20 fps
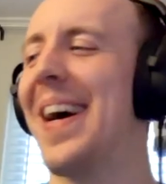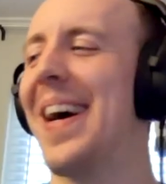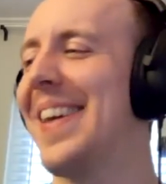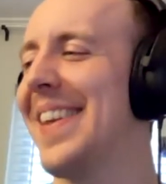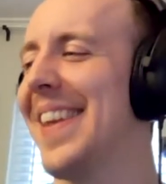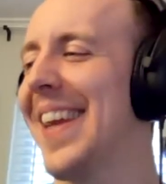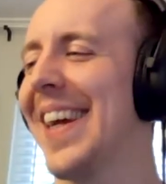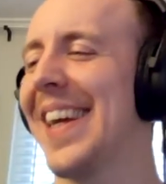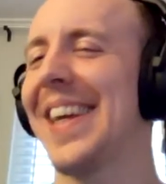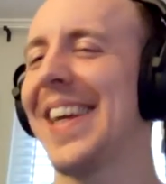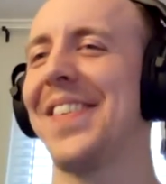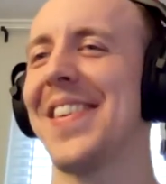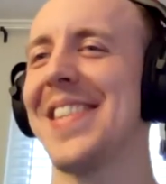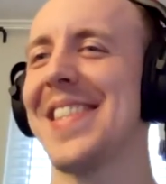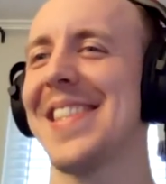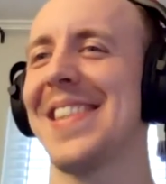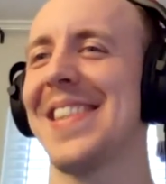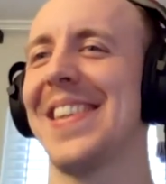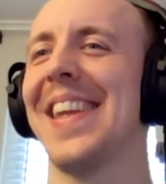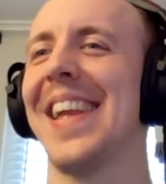better, like he
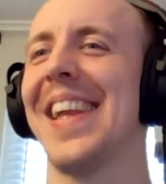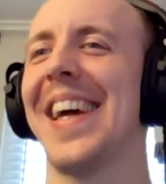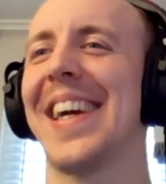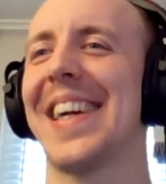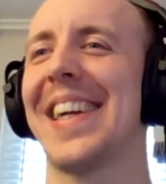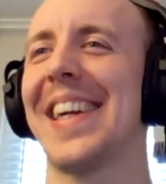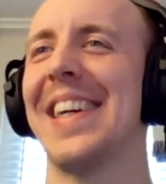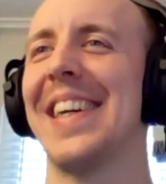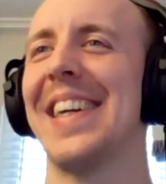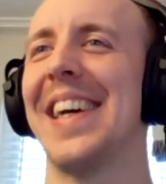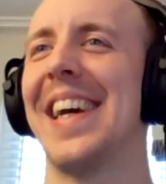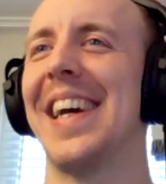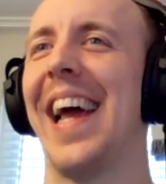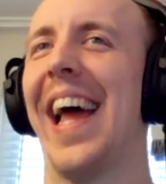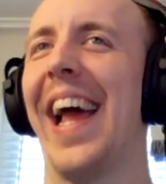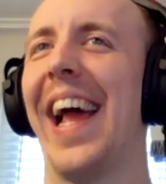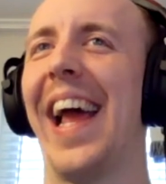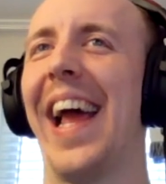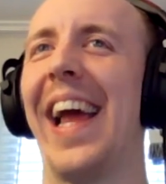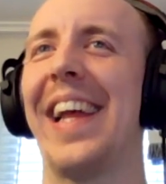was still like
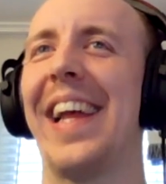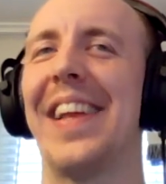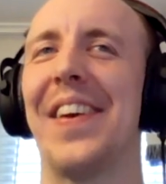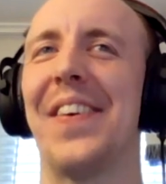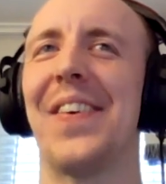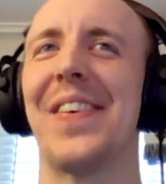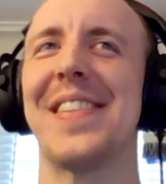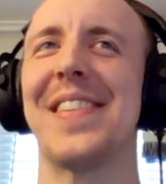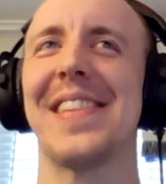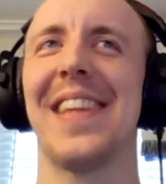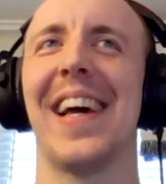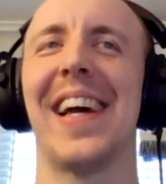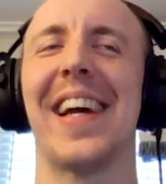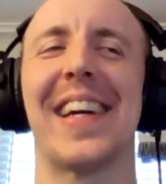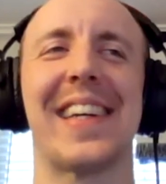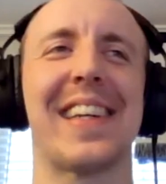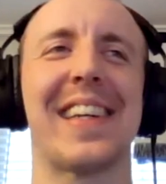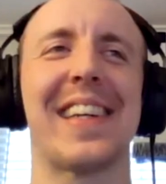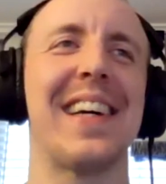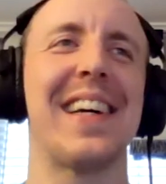it was
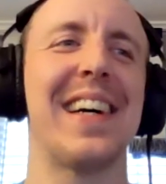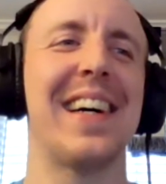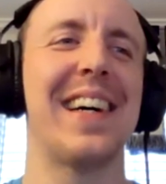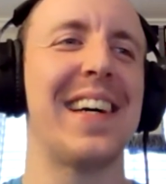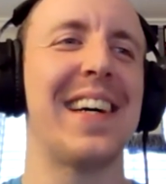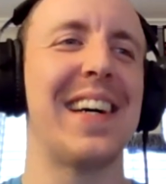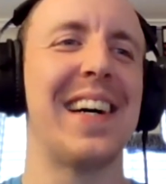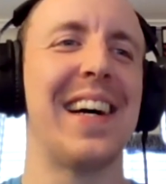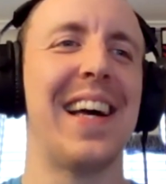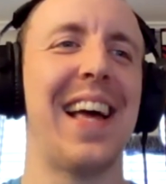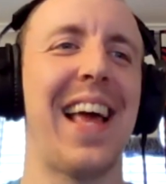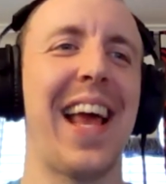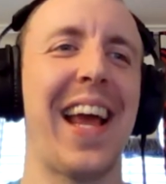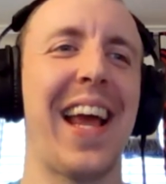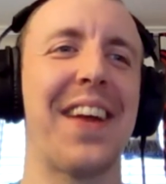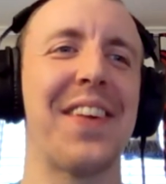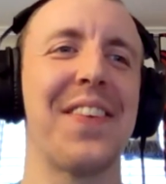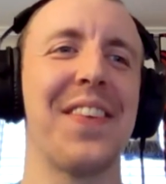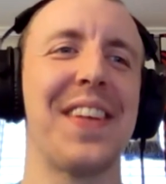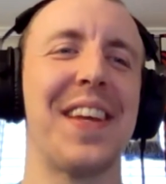like
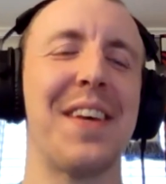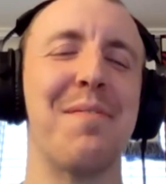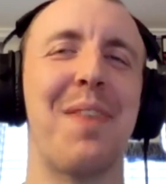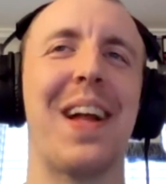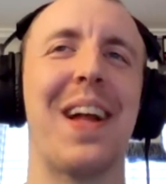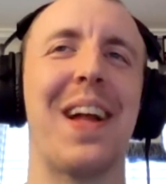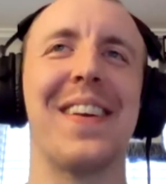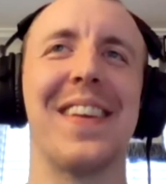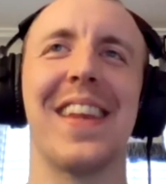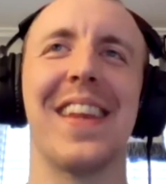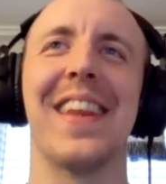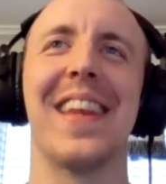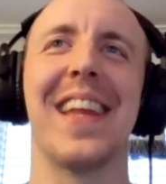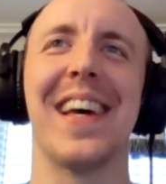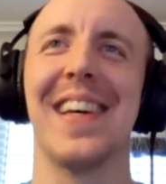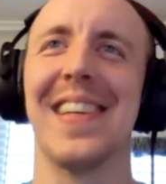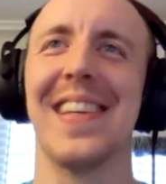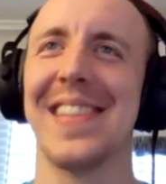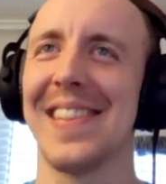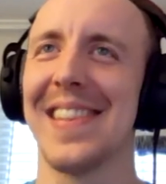handled it better than
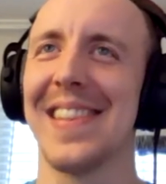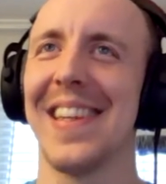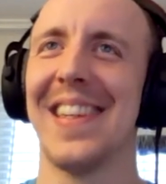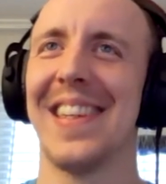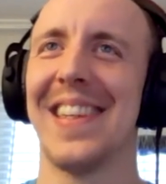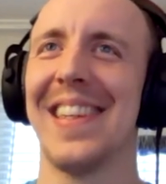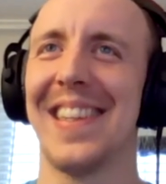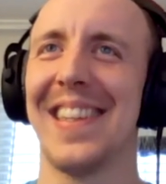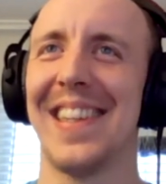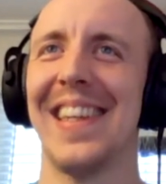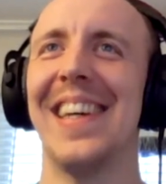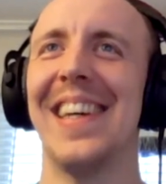this